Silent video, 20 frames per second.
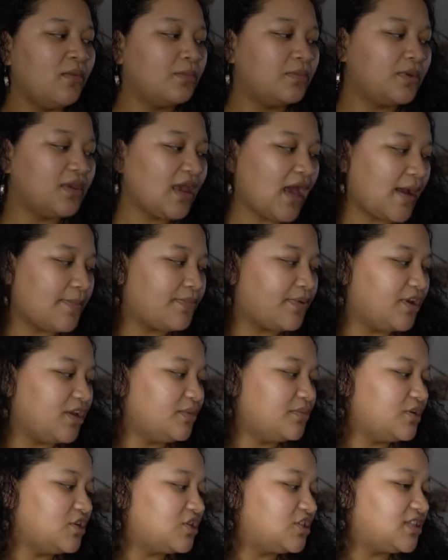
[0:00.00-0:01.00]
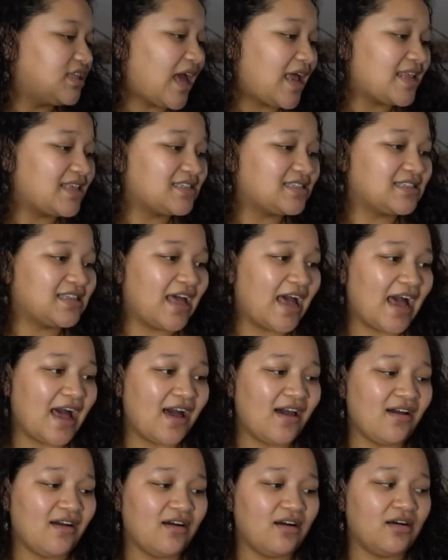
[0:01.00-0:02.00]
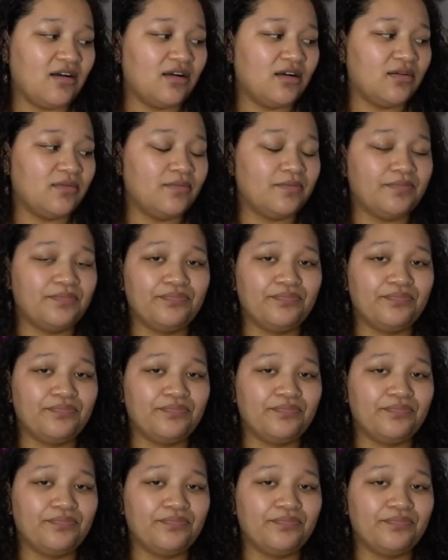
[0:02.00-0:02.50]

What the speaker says: But yeah, pretty much that is that.